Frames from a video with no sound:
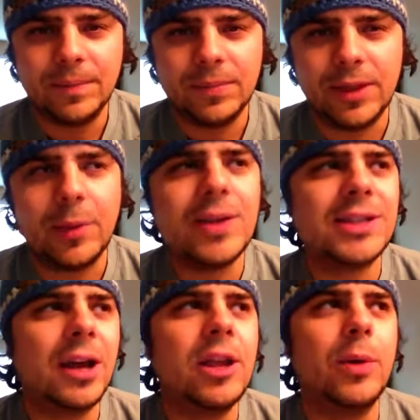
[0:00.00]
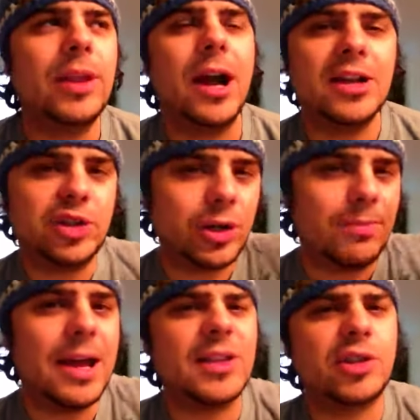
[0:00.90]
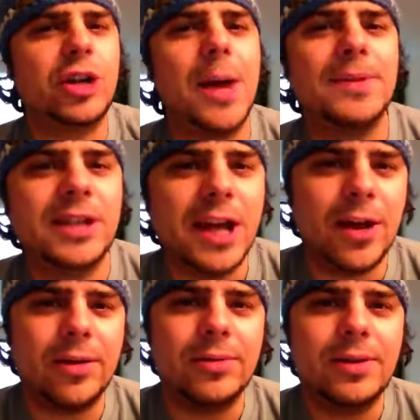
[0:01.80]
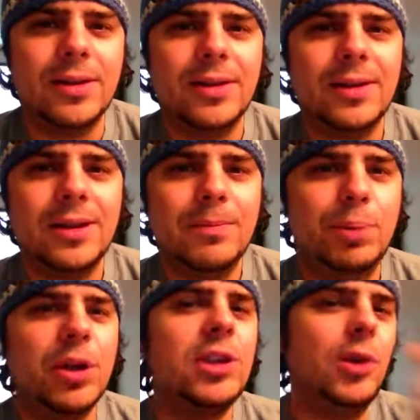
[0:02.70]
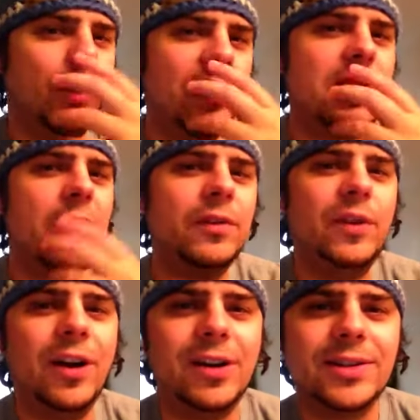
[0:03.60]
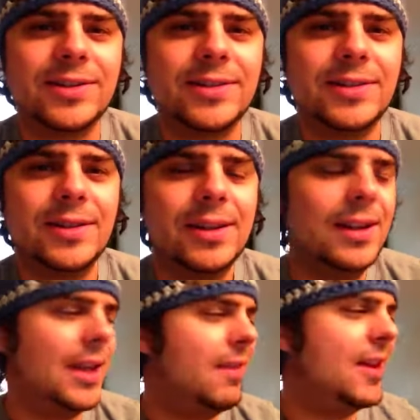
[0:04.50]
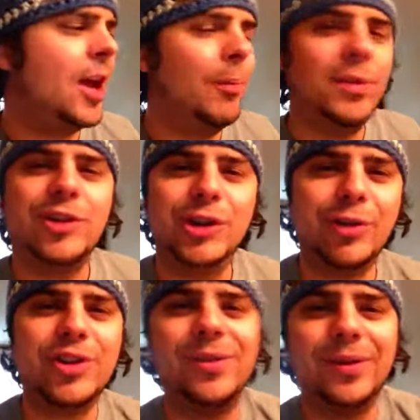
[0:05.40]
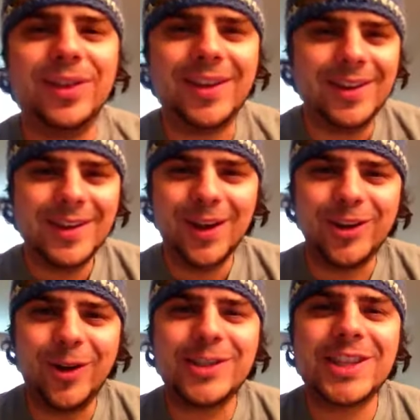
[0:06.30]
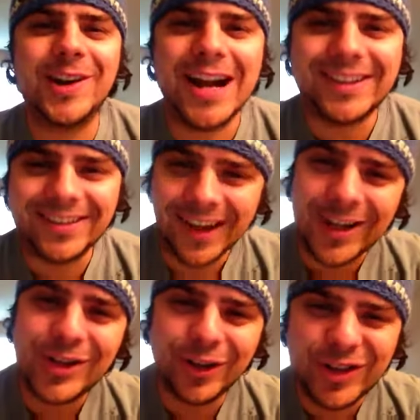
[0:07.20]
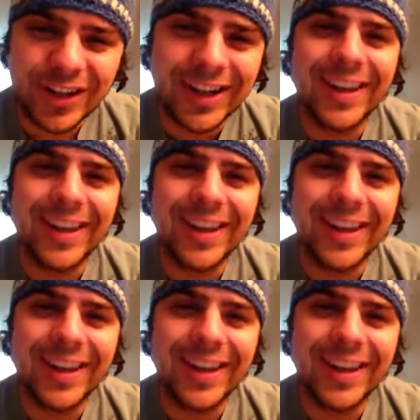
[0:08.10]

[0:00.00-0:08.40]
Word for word: They always tell you when the oxygen mask drops down, put yours on first, and then help the children or the adults that are acting like children